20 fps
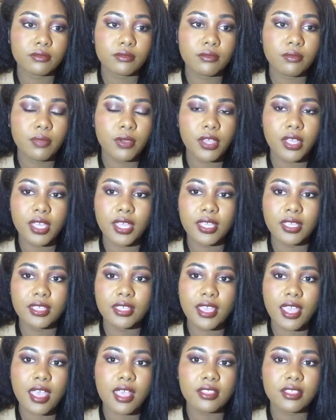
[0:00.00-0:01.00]
But
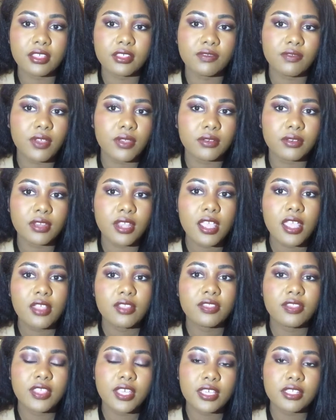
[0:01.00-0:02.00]
yeah,
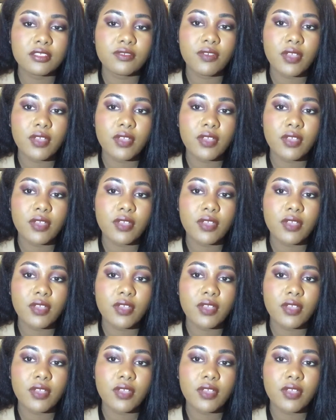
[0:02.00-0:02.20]
this